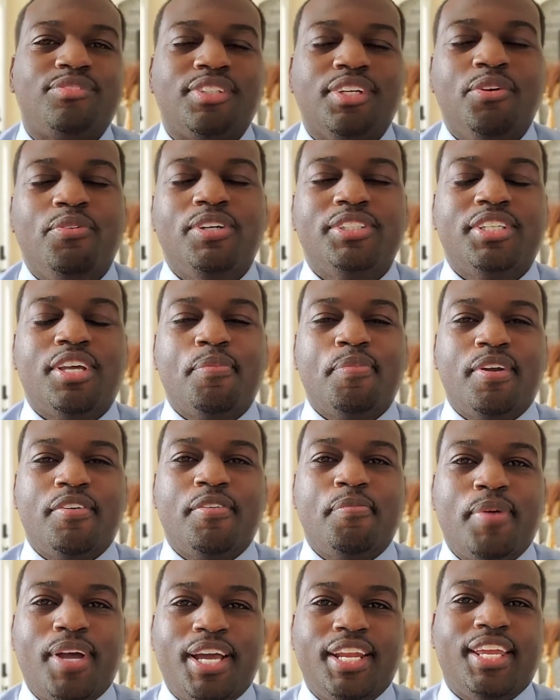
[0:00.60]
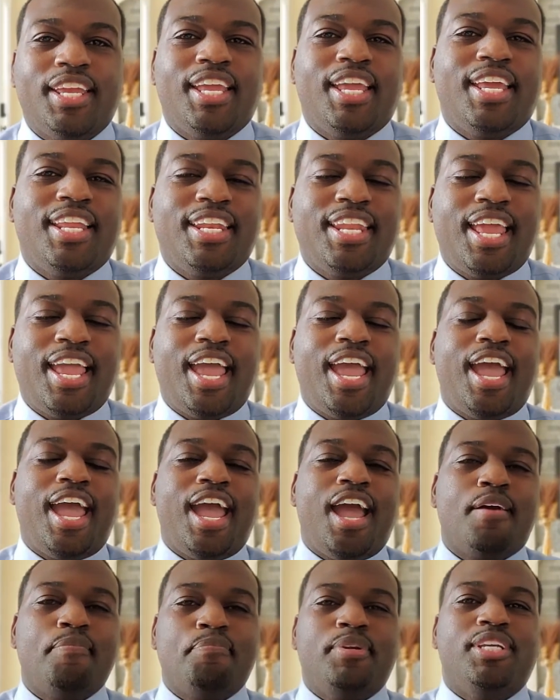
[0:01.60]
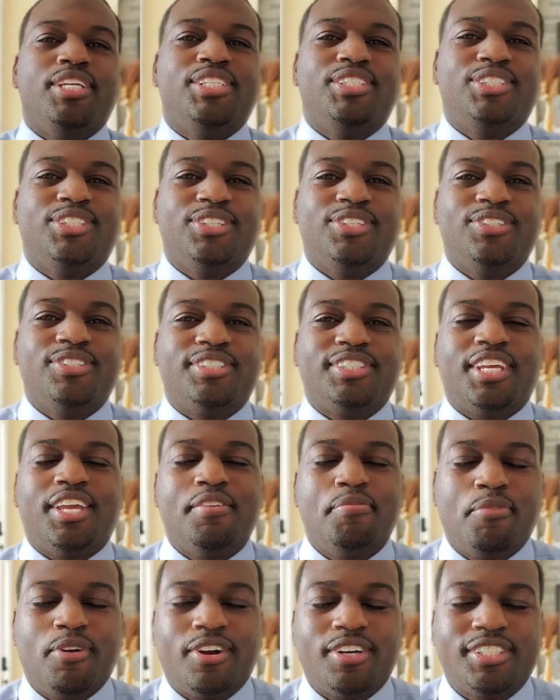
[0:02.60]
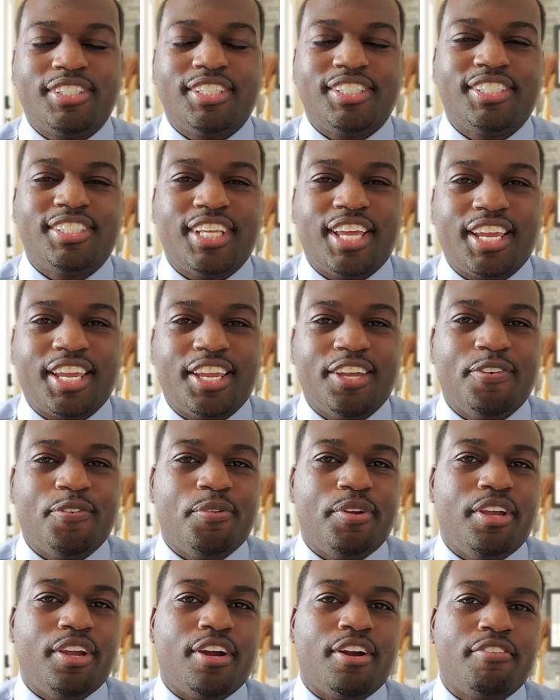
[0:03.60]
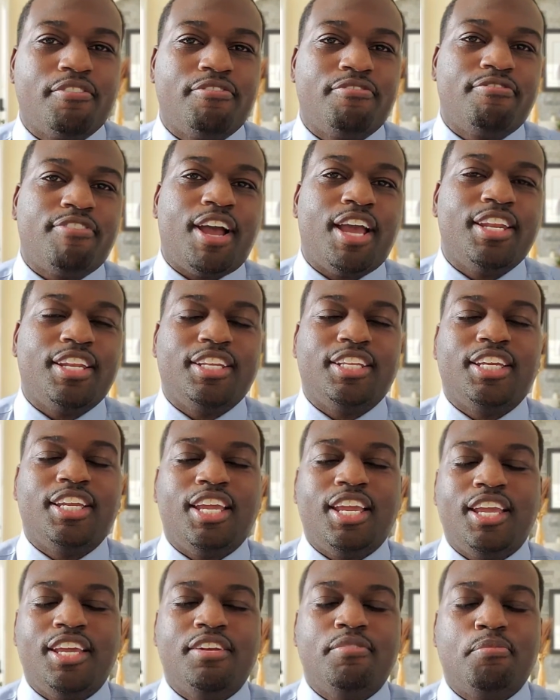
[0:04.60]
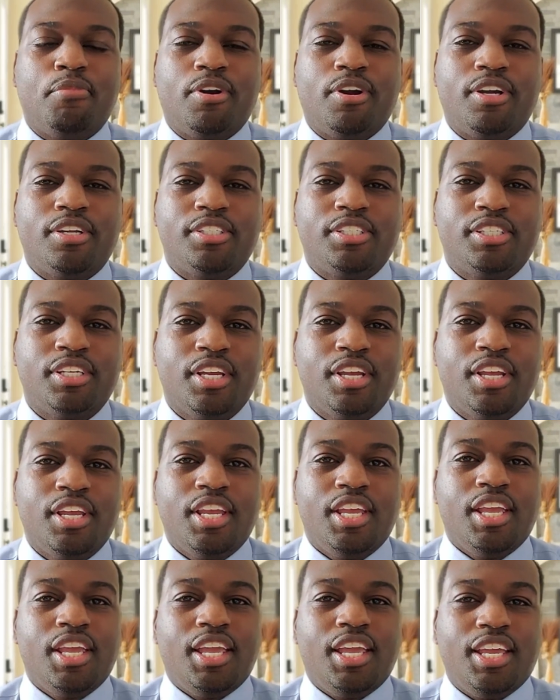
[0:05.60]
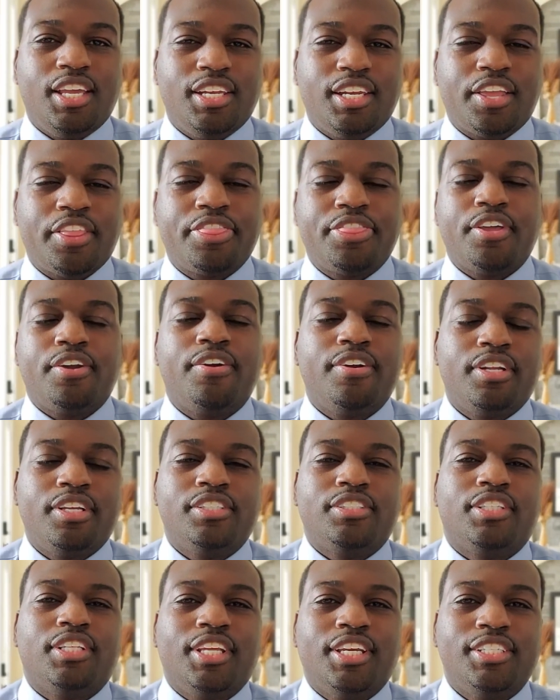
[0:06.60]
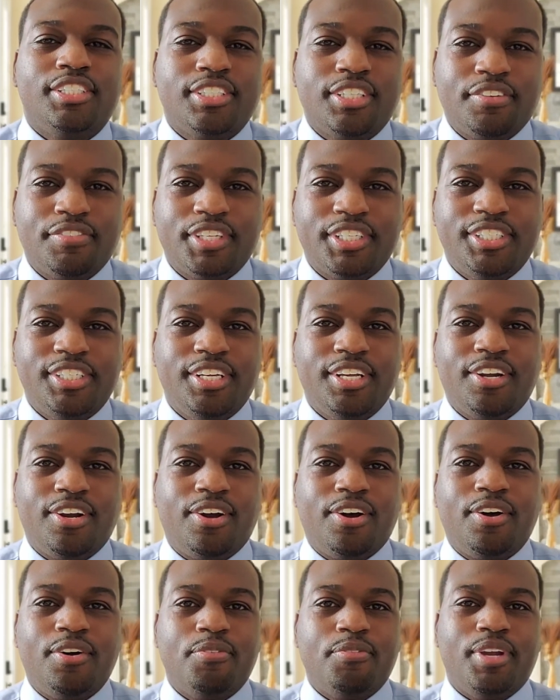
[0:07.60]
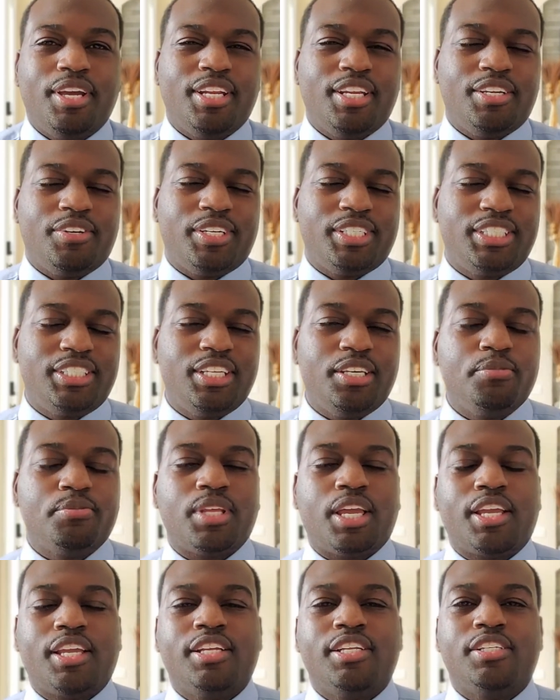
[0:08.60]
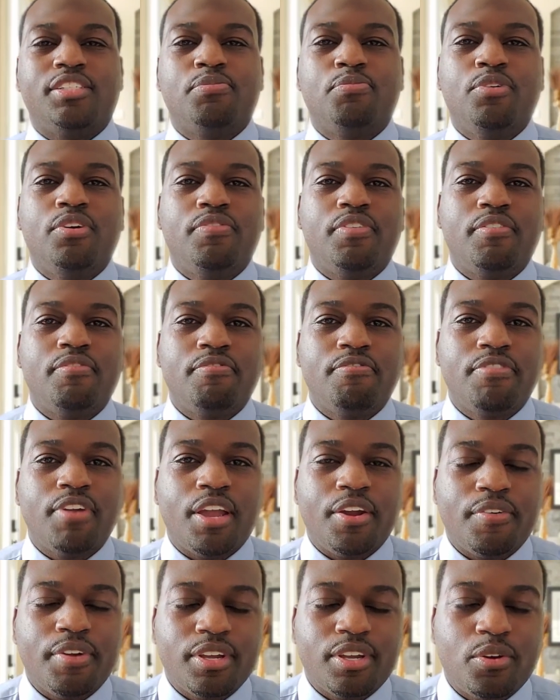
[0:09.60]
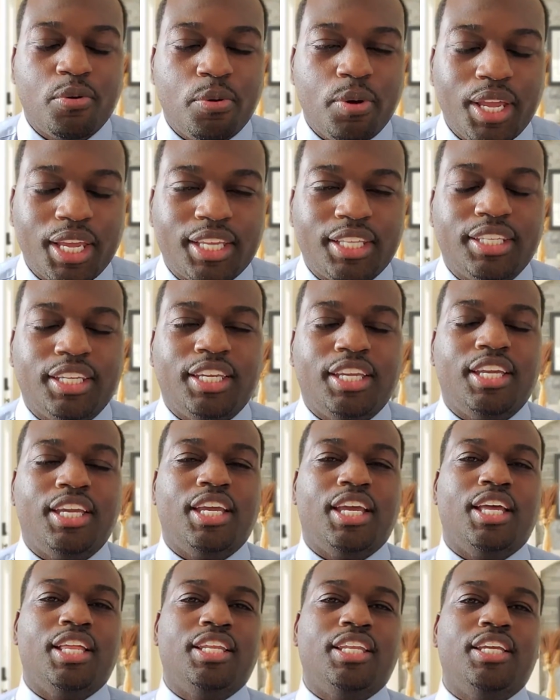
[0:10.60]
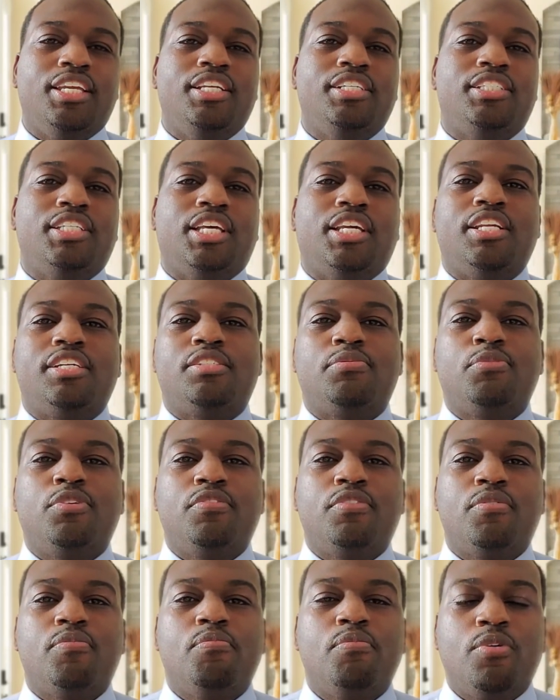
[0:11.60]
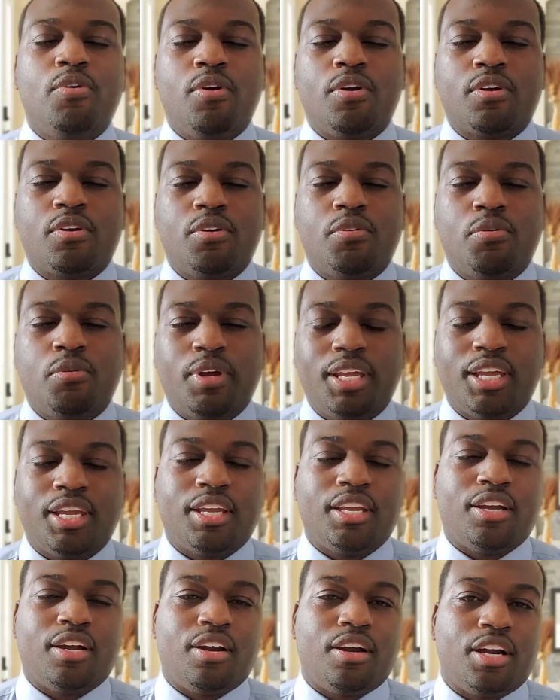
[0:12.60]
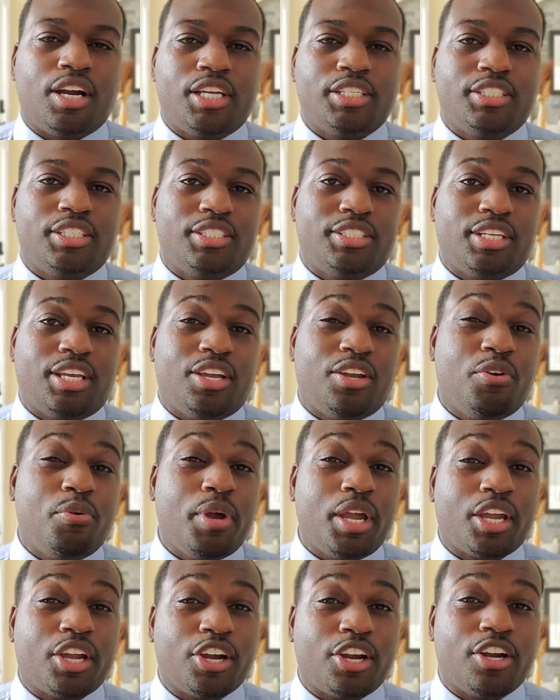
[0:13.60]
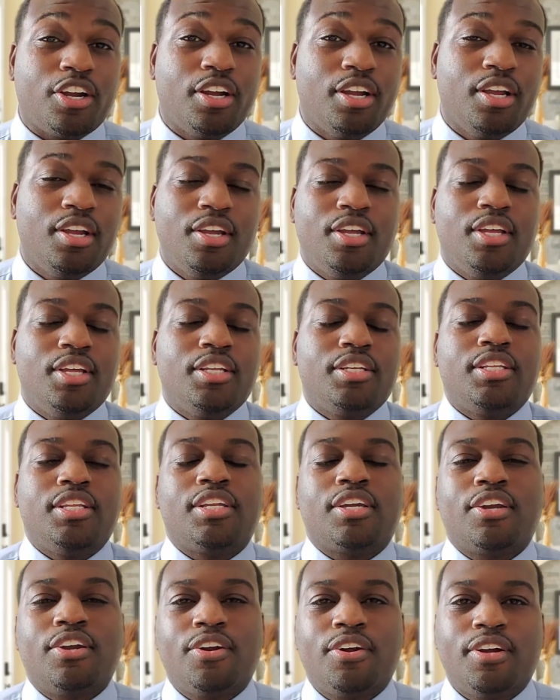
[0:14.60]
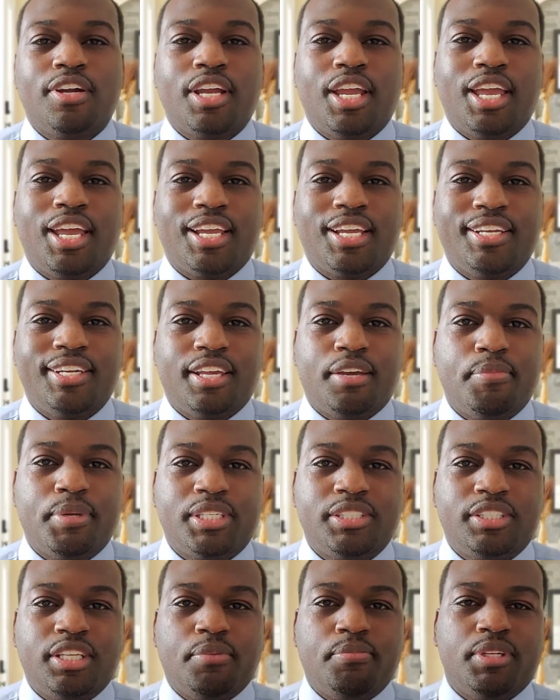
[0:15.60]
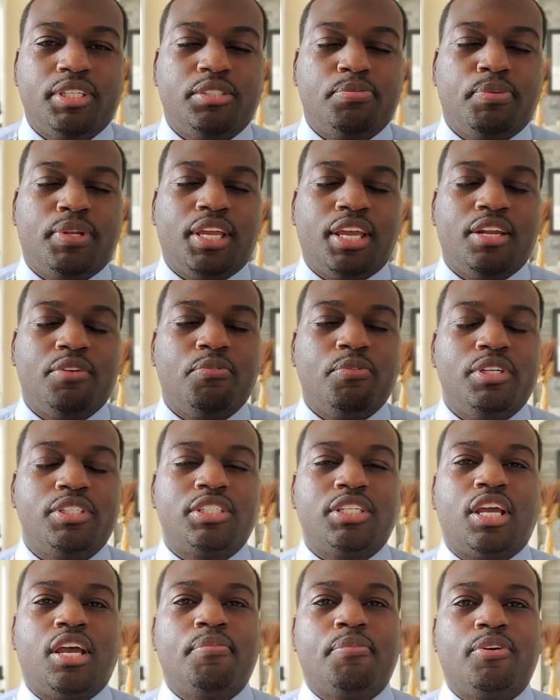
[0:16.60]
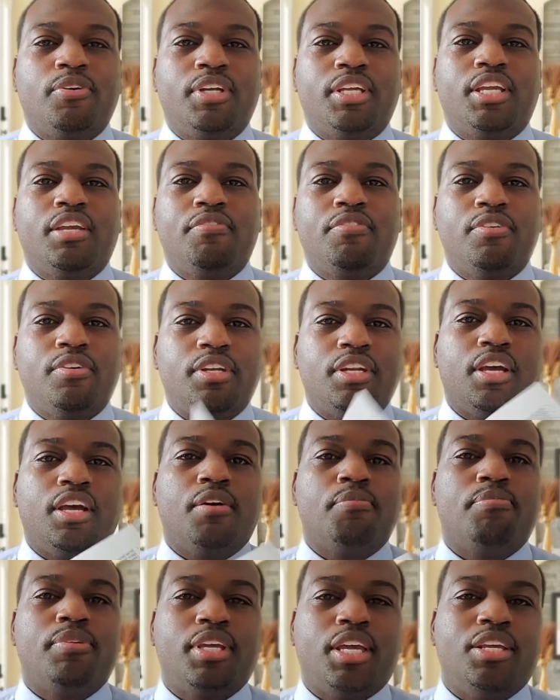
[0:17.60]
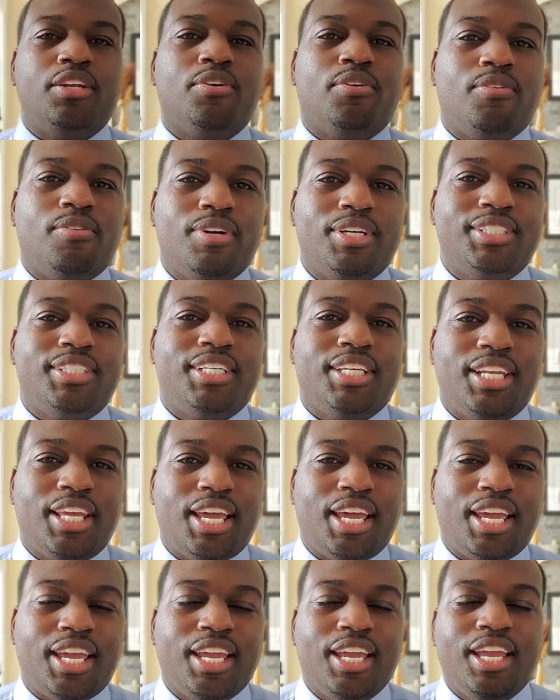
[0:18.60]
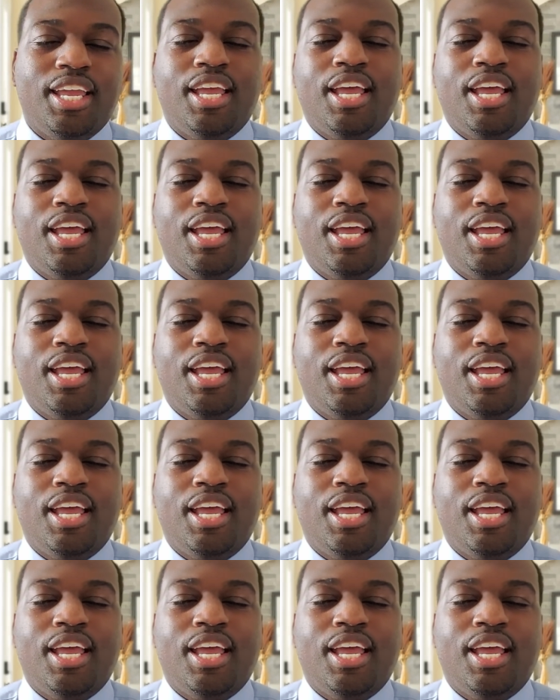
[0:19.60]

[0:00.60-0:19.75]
What's up, everybody, and happy Tuesday, March the 2nd. We are finally in March, in the third installation of this year already. It seems like it is moving very quickly. At least it is moving more quick, or I should say quicker, than the current economic stimulus plan, which I'm going to give you an update on today.